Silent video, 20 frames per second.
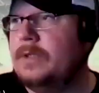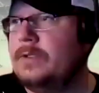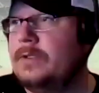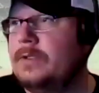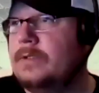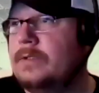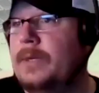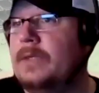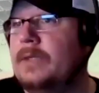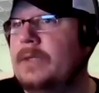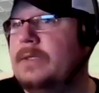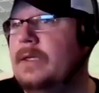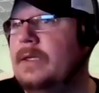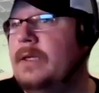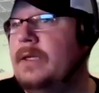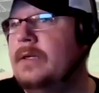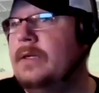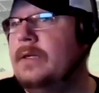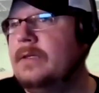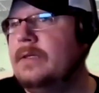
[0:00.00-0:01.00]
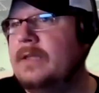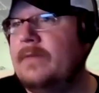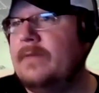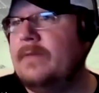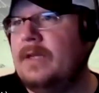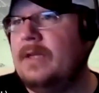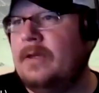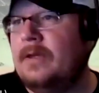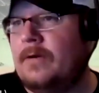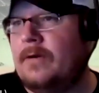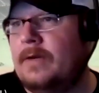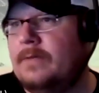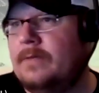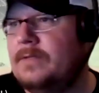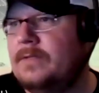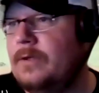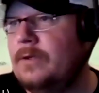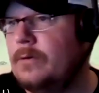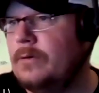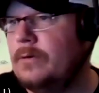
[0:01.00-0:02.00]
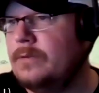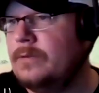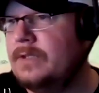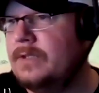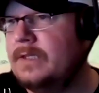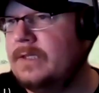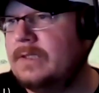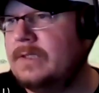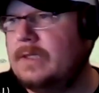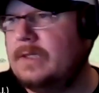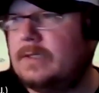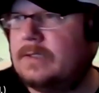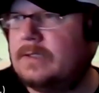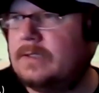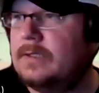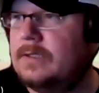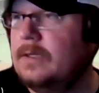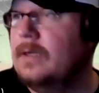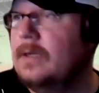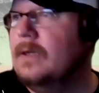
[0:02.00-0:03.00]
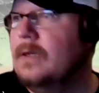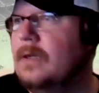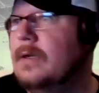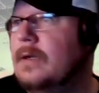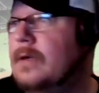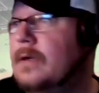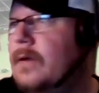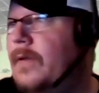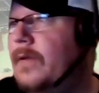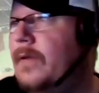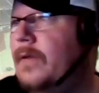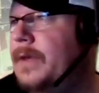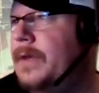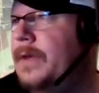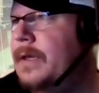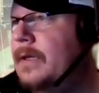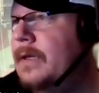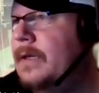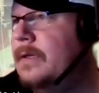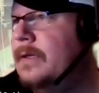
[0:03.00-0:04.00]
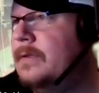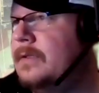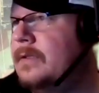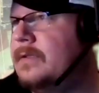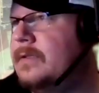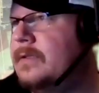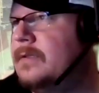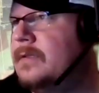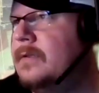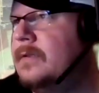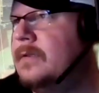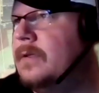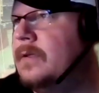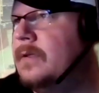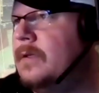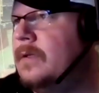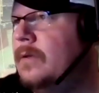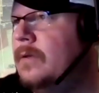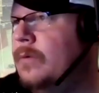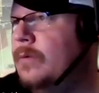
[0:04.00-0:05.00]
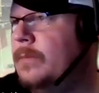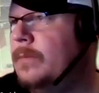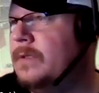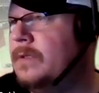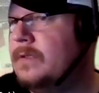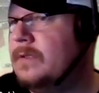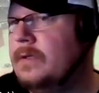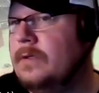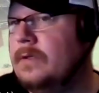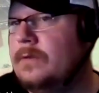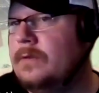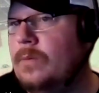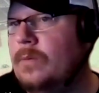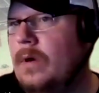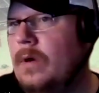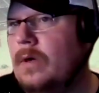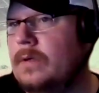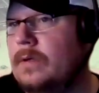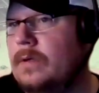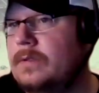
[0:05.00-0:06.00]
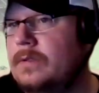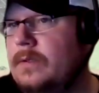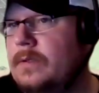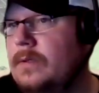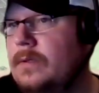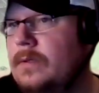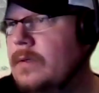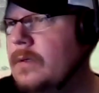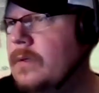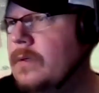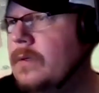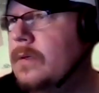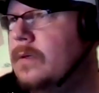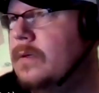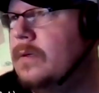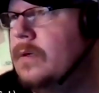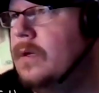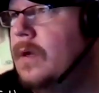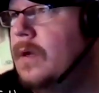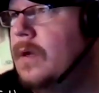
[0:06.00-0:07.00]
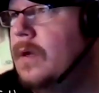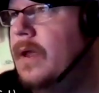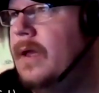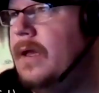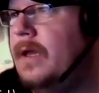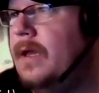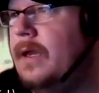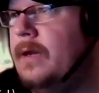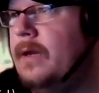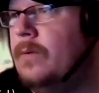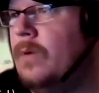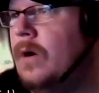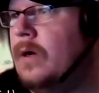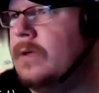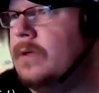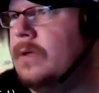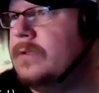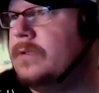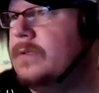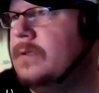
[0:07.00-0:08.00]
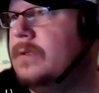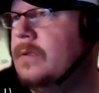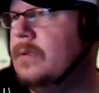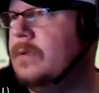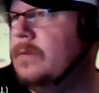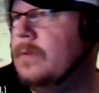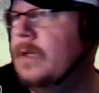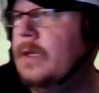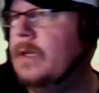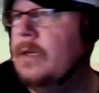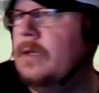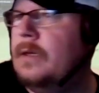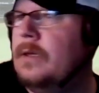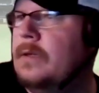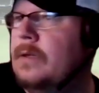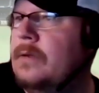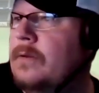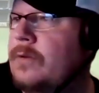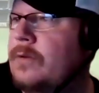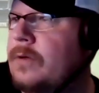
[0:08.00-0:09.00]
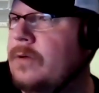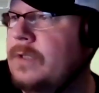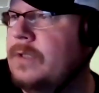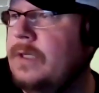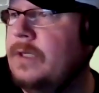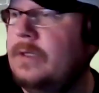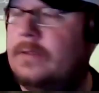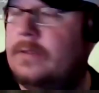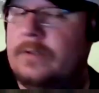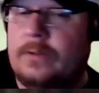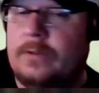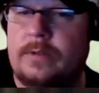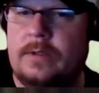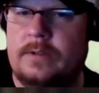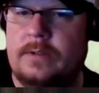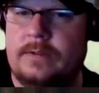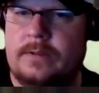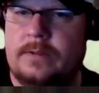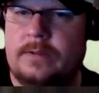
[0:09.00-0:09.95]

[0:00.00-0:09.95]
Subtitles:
but he does have an ERA of 0.66. And let me see his walks here. 8 walks in 13 and 2/3.